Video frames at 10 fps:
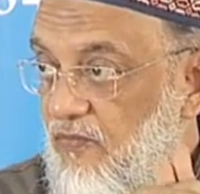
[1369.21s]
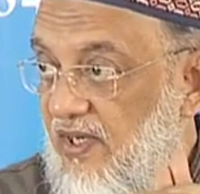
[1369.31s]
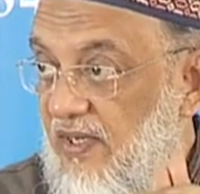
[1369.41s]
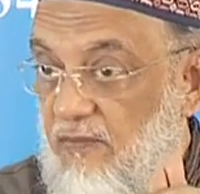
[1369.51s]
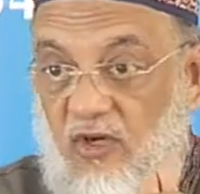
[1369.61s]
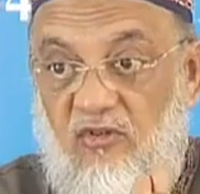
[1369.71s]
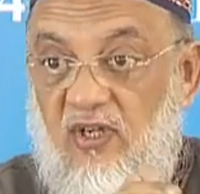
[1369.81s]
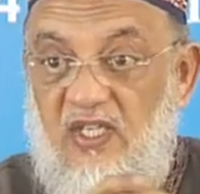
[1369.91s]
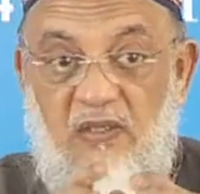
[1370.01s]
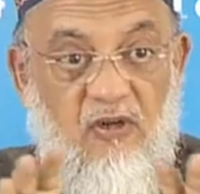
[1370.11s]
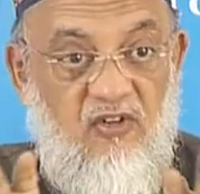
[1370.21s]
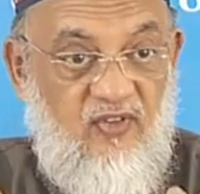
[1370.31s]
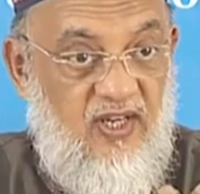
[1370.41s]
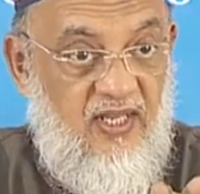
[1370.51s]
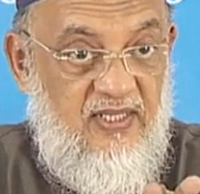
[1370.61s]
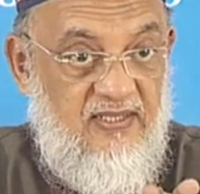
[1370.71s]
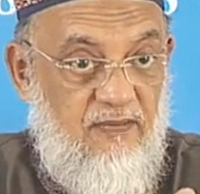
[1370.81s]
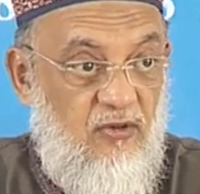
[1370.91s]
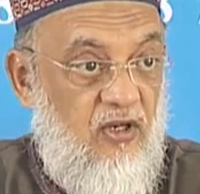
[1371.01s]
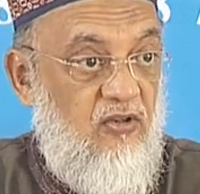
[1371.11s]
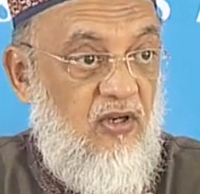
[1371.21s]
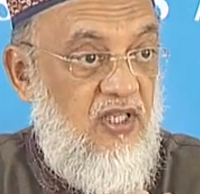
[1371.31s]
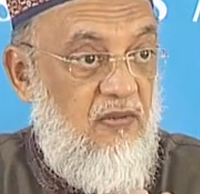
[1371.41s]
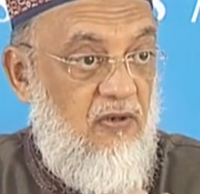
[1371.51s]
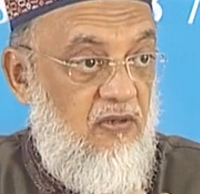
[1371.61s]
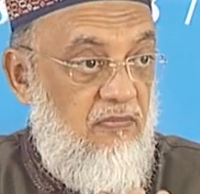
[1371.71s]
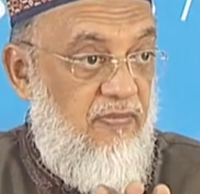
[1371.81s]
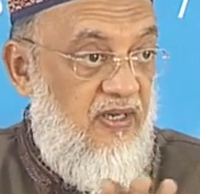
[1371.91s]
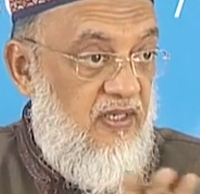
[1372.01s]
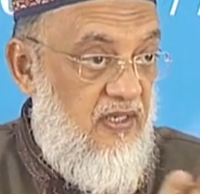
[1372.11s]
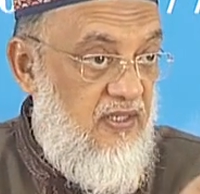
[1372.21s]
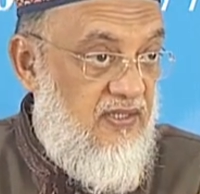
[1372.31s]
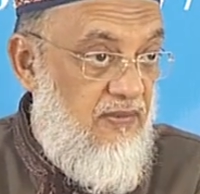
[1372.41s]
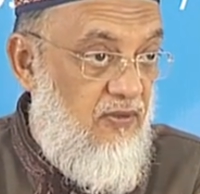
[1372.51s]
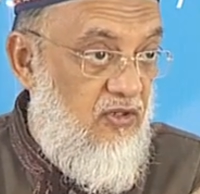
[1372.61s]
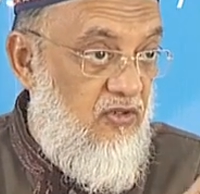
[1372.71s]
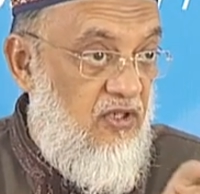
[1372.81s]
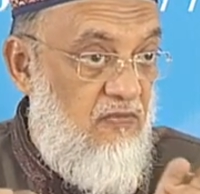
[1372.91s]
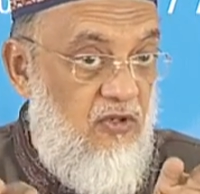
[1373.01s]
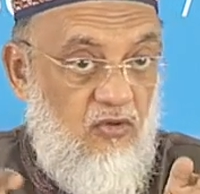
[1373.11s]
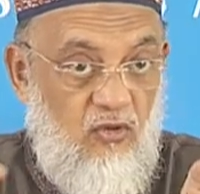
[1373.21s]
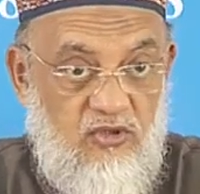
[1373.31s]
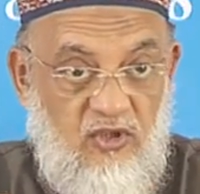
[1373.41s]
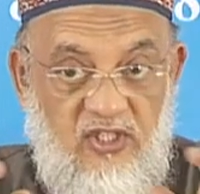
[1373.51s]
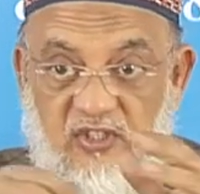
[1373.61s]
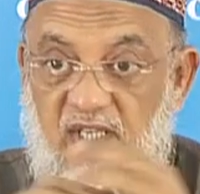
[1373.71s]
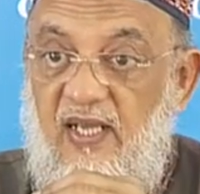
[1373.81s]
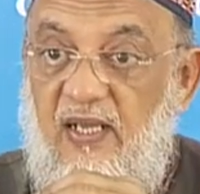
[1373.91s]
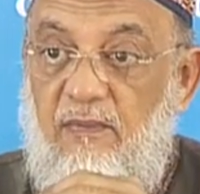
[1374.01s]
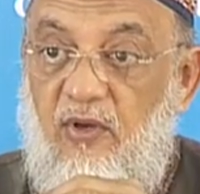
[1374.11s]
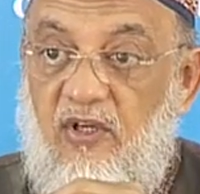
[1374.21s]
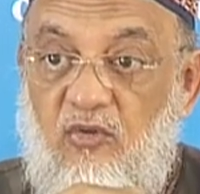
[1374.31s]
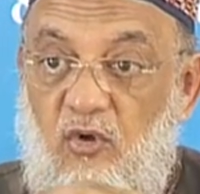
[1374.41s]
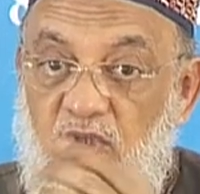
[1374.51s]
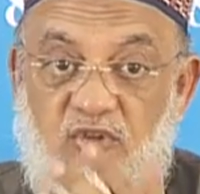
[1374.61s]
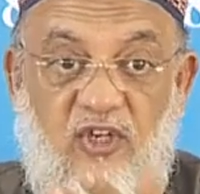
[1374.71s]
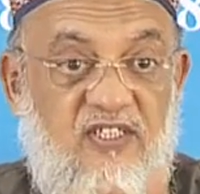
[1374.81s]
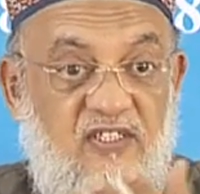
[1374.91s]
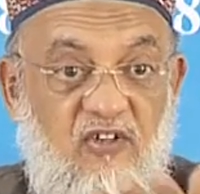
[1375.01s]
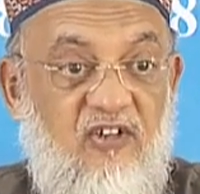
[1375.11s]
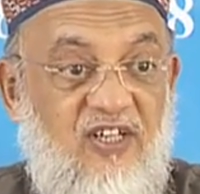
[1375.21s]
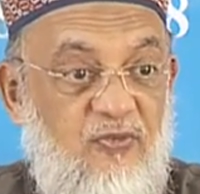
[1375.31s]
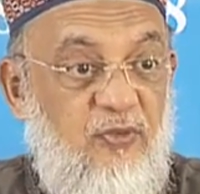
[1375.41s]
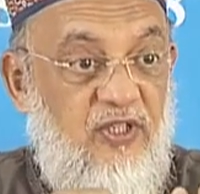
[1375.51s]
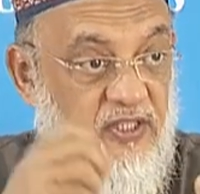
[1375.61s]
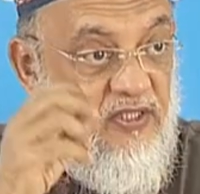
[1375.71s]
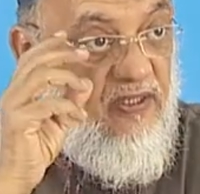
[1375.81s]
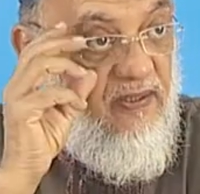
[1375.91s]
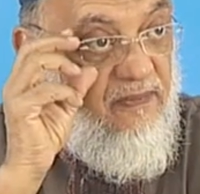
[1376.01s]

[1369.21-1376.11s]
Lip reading: Right, I'm not talking about Ferraris, I'm not talking about Bentleys, I'm not talking about Rolls Royce, because Rolls Royce is not transportation.